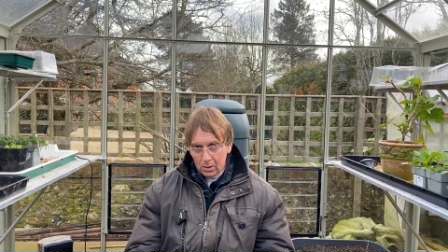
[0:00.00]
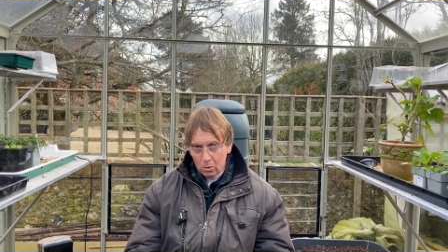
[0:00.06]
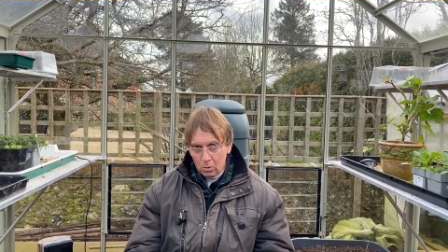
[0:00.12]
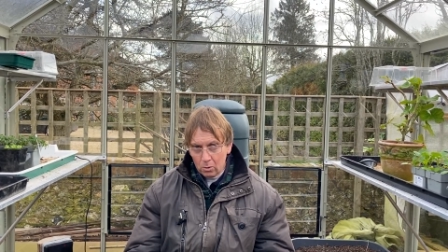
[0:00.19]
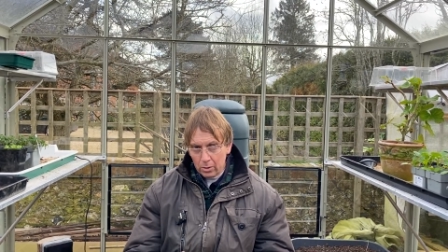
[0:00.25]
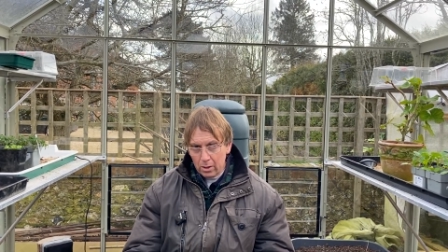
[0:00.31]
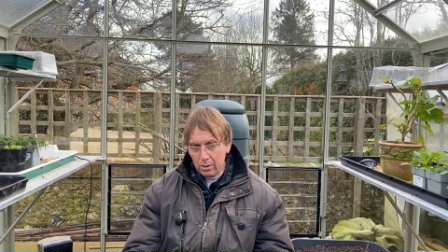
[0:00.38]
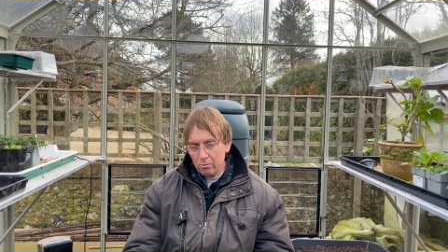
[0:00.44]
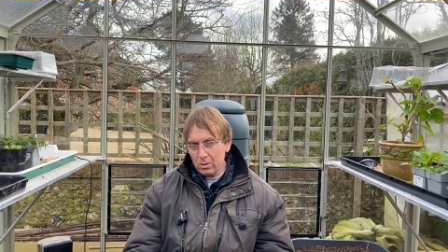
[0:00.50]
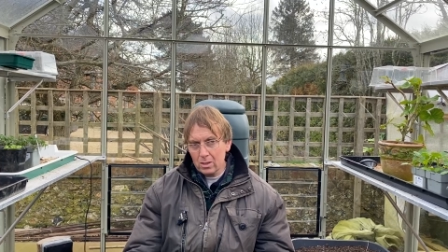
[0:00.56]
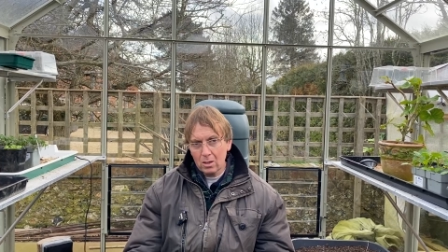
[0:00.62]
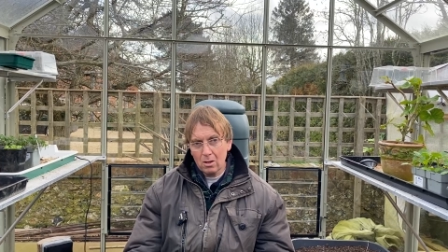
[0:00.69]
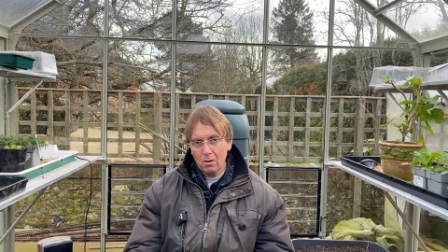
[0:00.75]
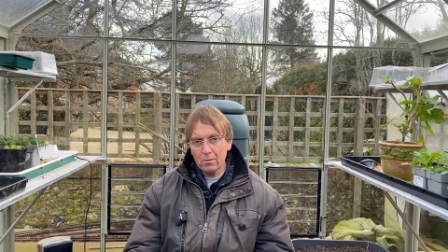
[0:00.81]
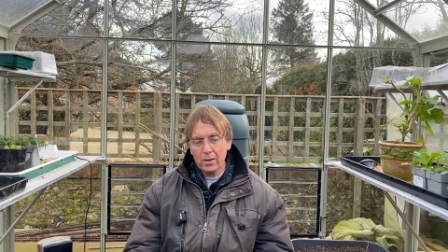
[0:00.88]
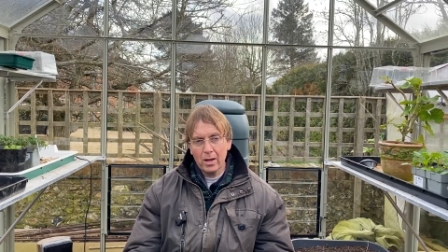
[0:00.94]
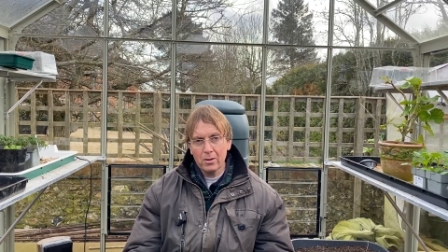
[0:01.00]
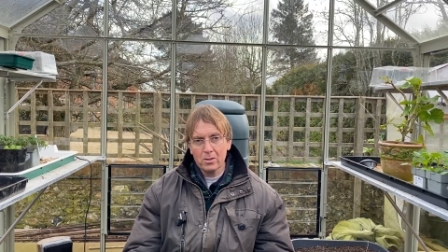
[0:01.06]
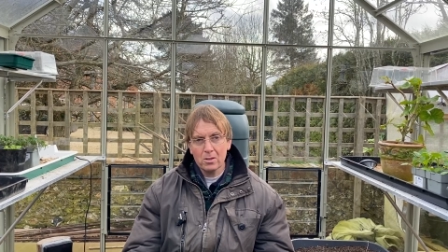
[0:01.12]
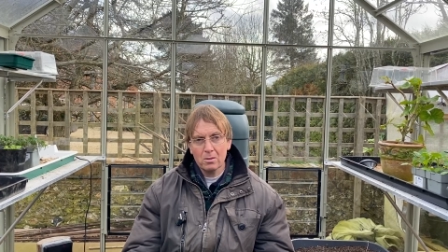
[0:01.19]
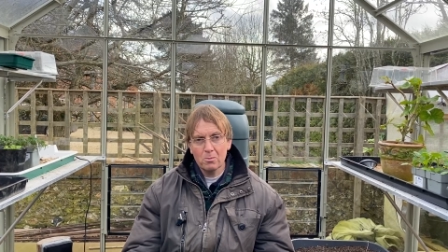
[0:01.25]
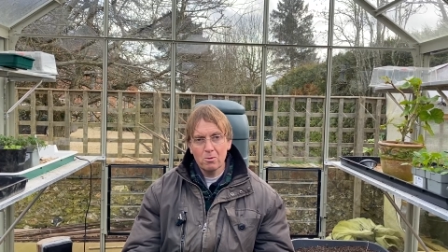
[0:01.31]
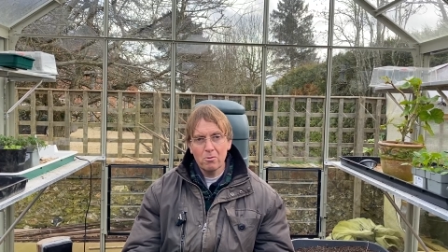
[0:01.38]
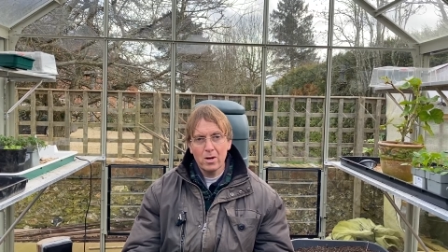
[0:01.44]
although there is a lot of
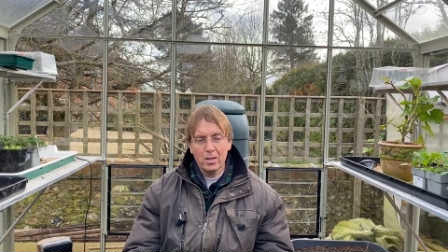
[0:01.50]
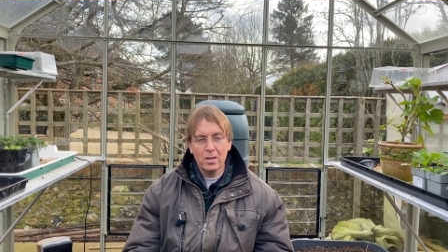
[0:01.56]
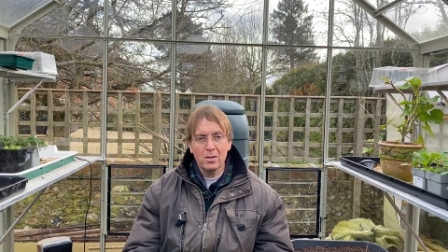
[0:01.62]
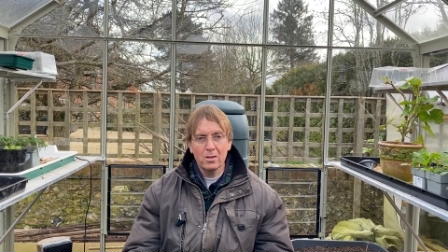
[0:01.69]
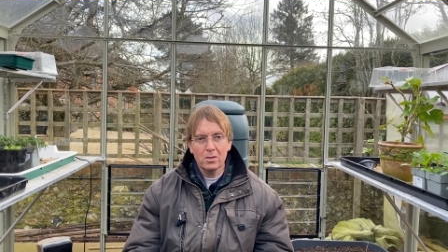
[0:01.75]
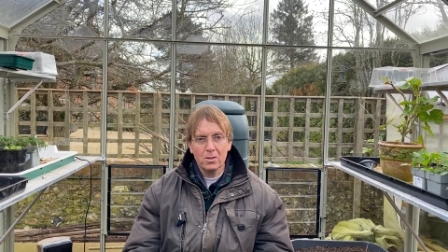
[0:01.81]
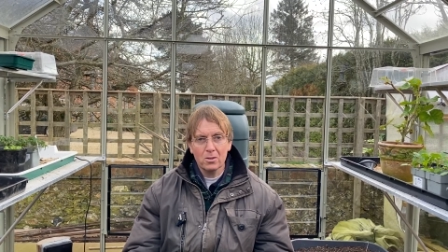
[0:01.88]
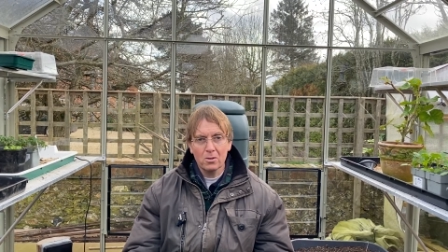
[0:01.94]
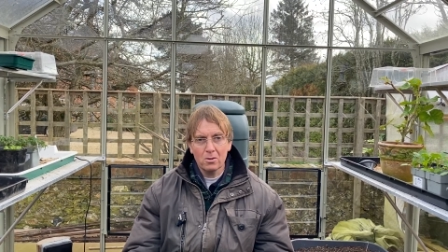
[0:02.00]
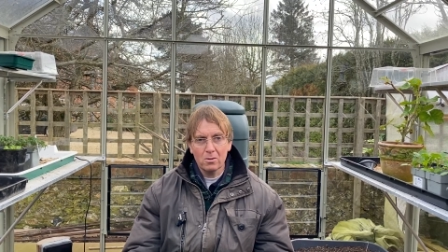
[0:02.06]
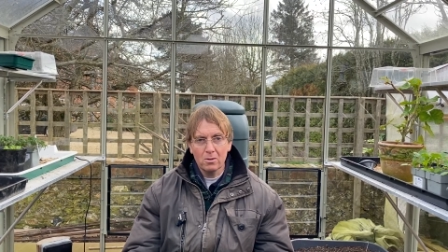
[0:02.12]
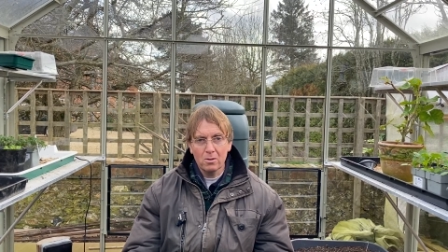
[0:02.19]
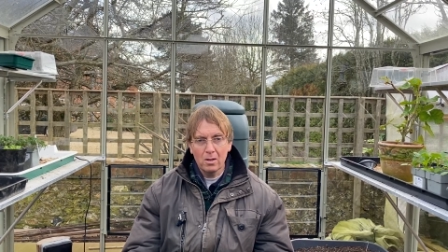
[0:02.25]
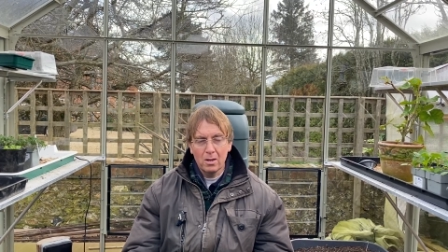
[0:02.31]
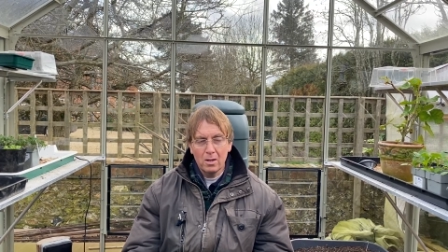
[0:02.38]
calcium already in the soil,